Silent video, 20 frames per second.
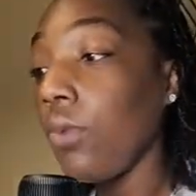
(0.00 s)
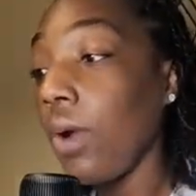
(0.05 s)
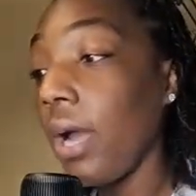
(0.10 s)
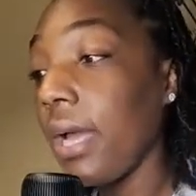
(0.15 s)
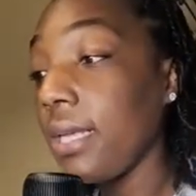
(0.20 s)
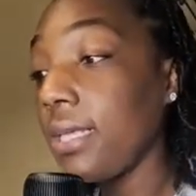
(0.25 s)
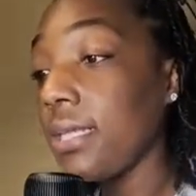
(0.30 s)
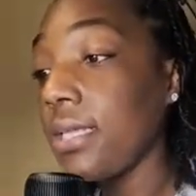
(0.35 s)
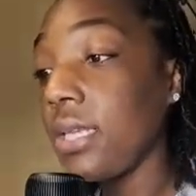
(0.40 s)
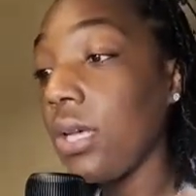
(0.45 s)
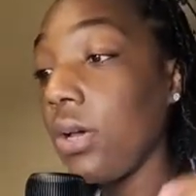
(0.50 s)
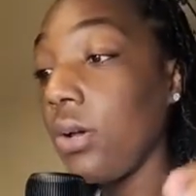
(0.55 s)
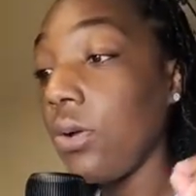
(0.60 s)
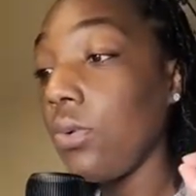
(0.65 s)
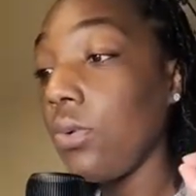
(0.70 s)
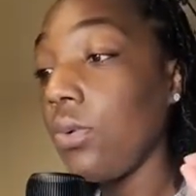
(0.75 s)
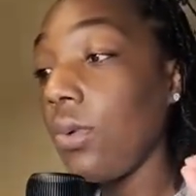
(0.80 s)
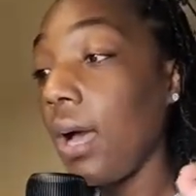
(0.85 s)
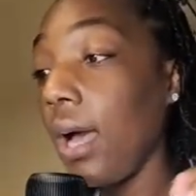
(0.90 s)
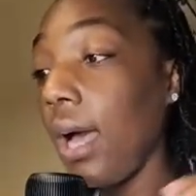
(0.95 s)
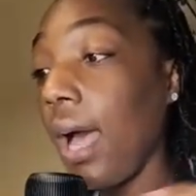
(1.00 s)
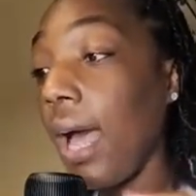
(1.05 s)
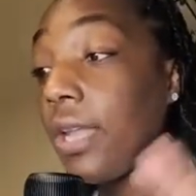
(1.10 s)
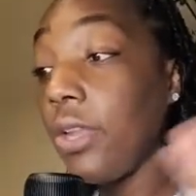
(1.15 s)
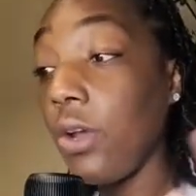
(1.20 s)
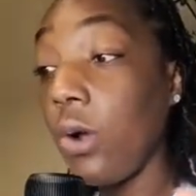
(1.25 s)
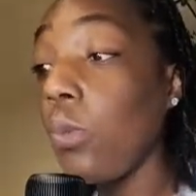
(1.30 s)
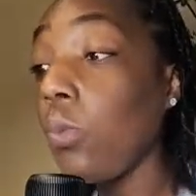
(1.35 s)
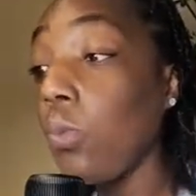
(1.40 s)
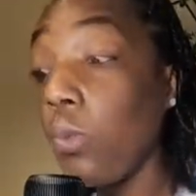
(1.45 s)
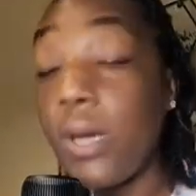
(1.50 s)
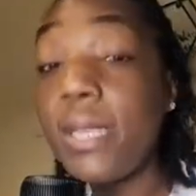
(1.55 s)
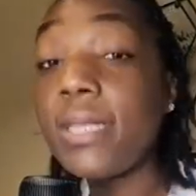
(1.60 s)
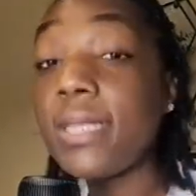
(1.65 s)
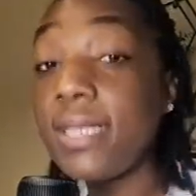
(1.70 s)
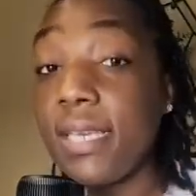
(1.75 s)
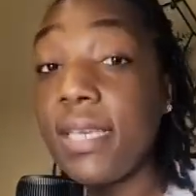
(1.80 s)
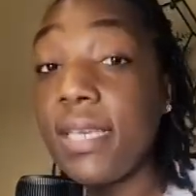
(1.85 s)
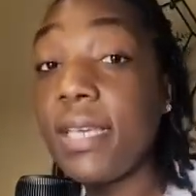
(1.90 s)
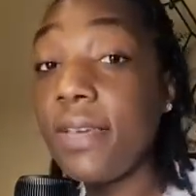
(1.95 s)
Right? So I don't
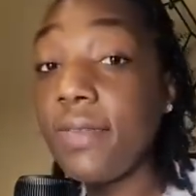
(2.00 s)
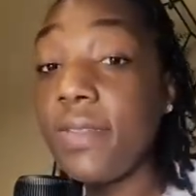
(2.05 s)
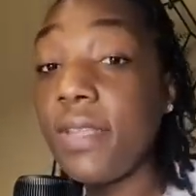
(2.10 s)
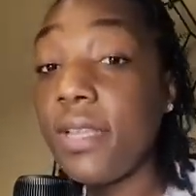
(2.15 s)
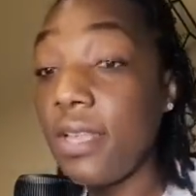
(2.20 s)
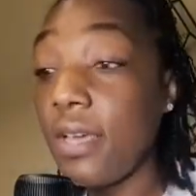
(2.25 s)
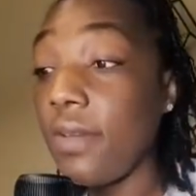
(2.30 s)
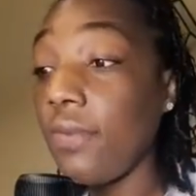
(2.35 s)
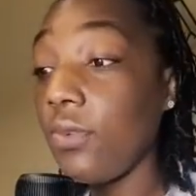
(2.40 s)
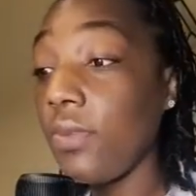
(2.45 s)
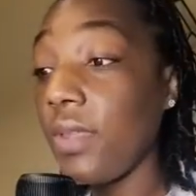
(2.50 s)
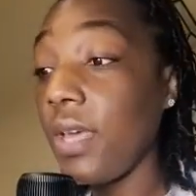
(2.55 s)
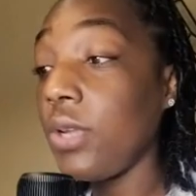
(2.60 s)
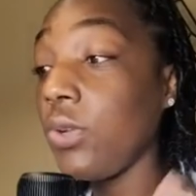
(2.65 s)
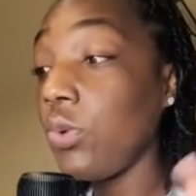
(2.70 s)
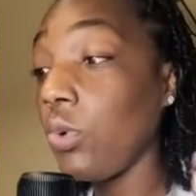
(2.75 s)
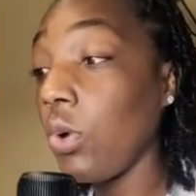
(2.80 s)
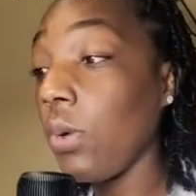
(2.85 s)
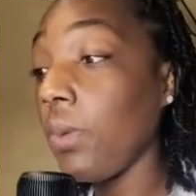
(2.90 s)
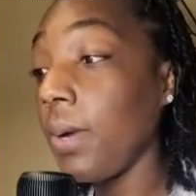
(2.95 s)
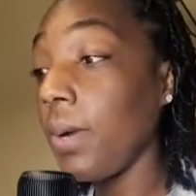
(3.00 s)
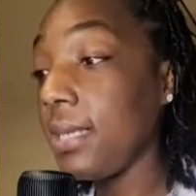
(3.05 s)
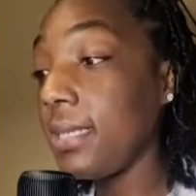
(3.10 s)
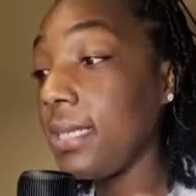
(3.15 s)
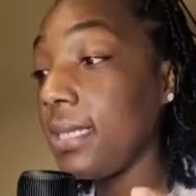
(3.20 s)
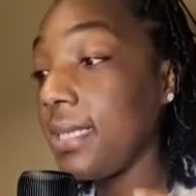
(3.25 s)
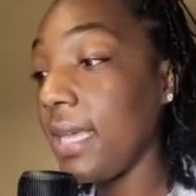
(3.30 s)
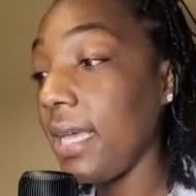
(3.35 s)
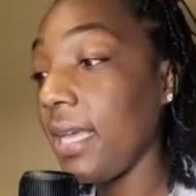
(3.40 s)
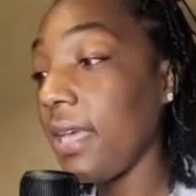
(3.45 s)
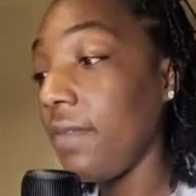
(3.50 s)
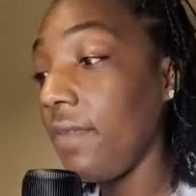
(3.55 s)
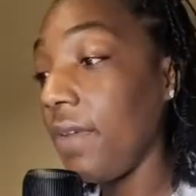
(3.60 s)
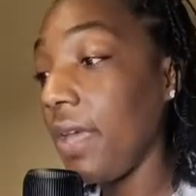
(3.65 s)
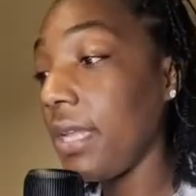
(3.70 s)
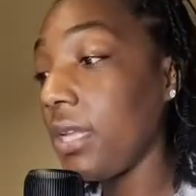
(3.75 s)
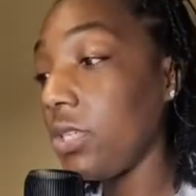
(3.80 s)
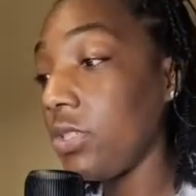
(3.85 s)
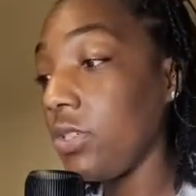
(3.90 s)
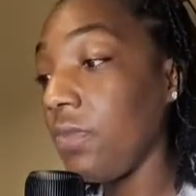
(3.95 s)
want to give the devil that doorway to take
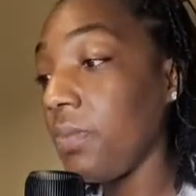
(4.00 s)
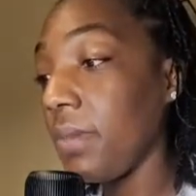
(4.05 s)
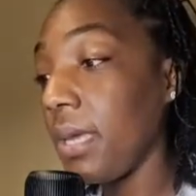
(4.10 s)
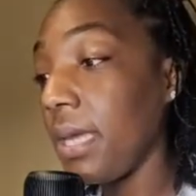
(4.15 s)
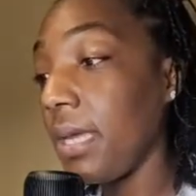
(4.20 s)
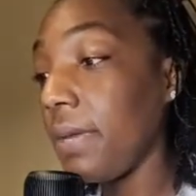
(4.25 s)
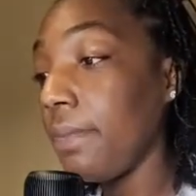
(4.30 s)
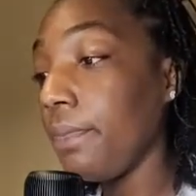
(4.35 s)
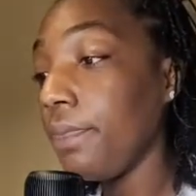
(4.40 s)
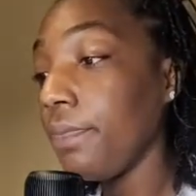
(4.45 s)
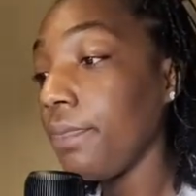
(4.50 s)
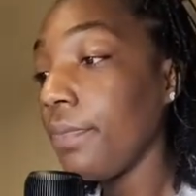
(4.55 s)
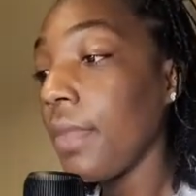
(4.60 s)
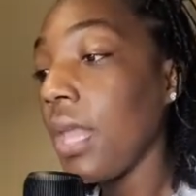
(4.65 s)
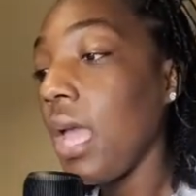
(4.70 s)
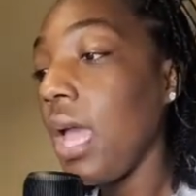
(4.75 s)
advantage of me.